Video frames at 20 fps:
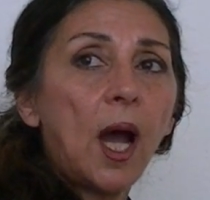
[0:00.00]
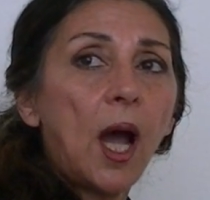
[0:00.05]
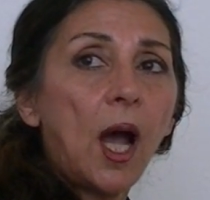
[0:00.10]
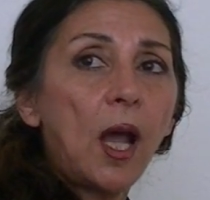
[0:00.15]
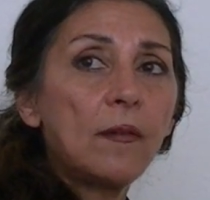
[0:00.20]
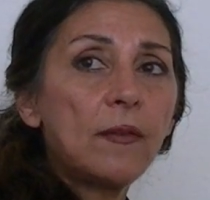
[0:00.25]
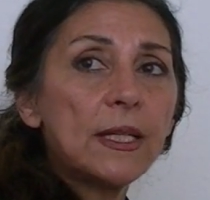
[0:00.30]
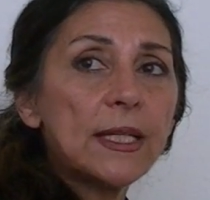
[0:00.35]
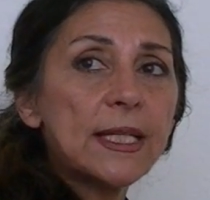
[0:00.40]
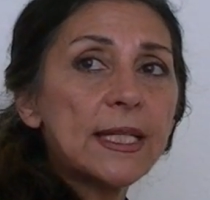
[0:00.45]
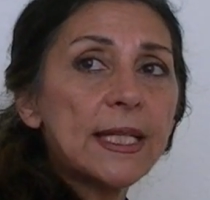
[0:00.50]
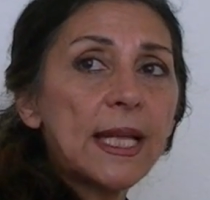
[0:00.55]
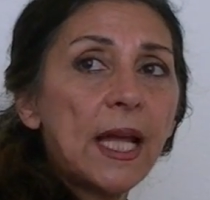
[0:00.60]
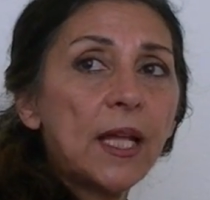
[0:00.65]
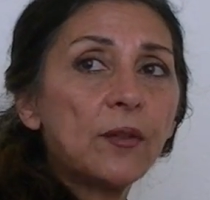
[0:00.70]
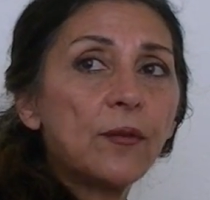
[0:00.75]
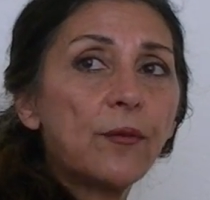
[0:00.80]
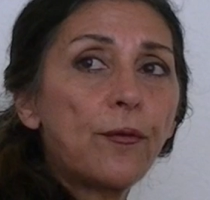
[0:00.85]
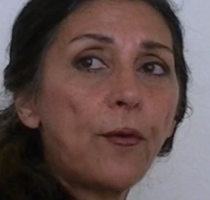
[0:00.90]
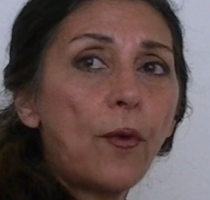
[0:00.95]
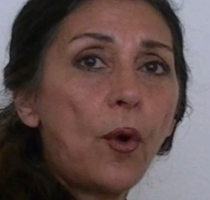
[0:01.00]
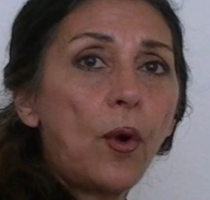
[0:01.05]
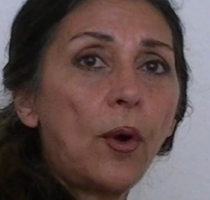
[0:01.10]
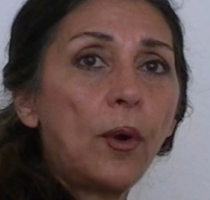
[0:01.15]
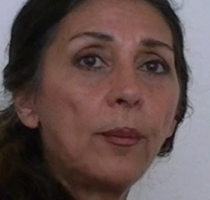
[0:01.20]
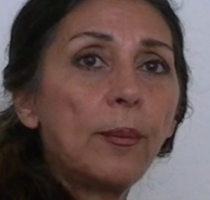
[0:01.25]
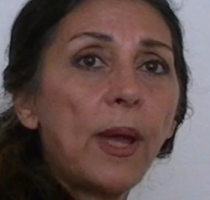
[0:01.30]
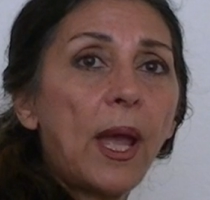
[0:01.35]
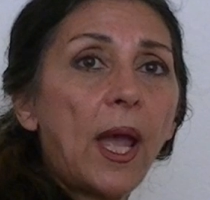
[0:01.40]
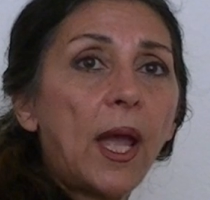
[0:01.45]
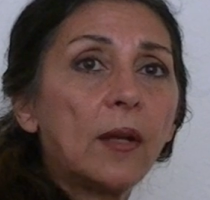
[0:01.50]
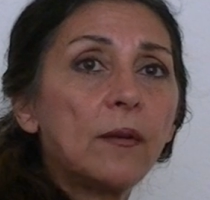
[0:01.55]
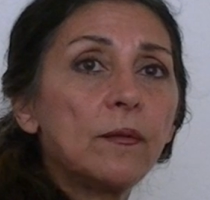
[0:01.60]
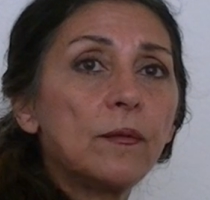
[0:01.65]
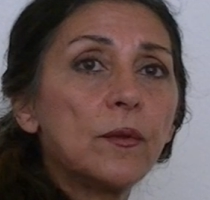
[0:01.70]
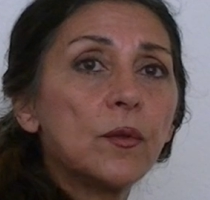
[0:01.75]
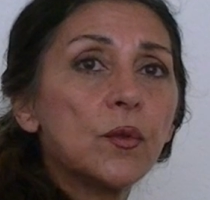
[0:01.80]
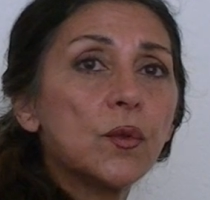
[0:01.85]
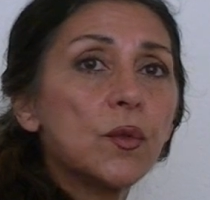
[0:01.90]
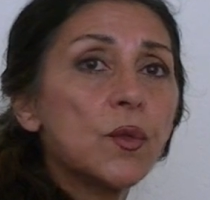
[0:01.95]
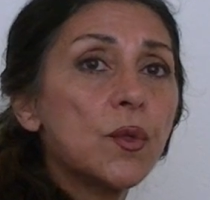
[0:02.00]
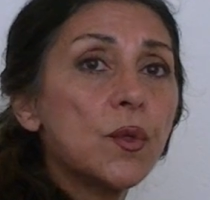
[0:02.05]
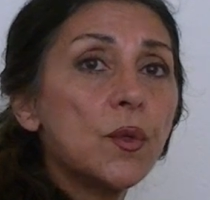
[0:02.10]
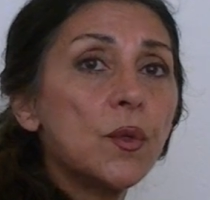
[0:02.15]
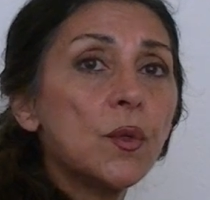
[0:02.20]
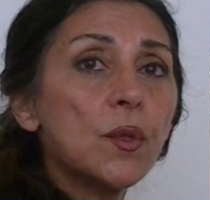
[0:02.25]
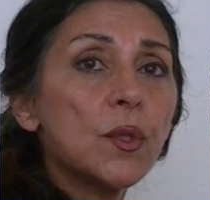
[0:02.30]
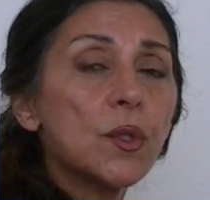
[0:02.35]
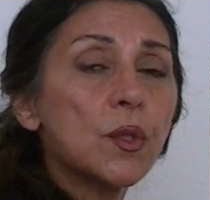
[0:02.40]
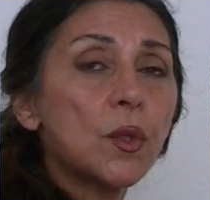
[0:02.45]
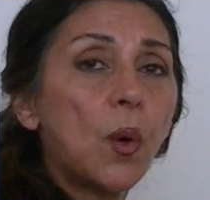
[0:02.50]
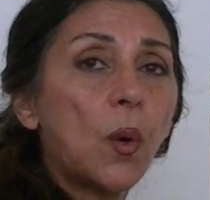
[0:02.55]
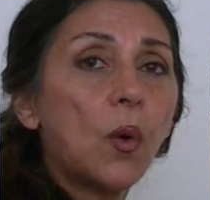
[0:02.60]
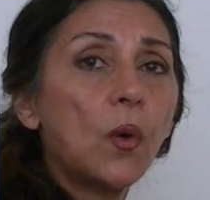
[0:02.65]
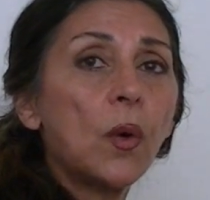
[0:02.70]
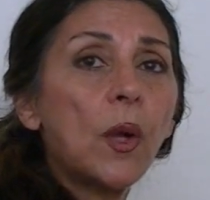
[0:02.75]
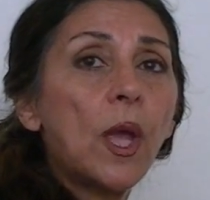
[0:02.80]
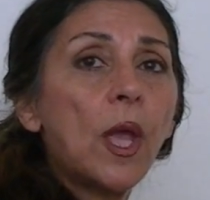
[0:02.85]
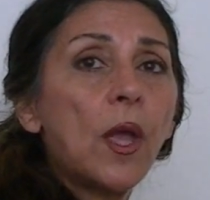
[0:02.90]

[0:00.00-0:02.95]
I will stand firm and would do so